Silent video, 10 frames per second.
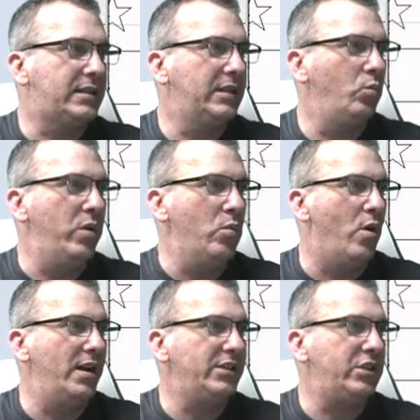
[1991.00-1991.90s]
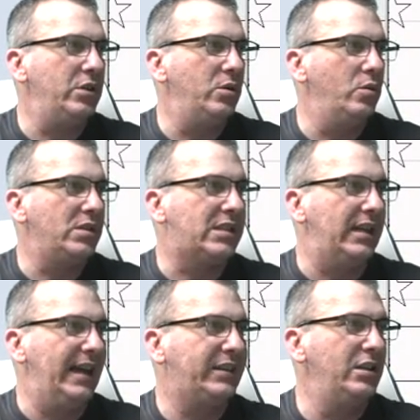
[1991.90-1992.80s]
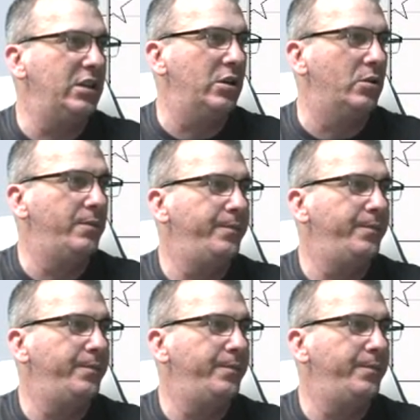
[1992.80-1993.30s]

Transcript: we want to select the new.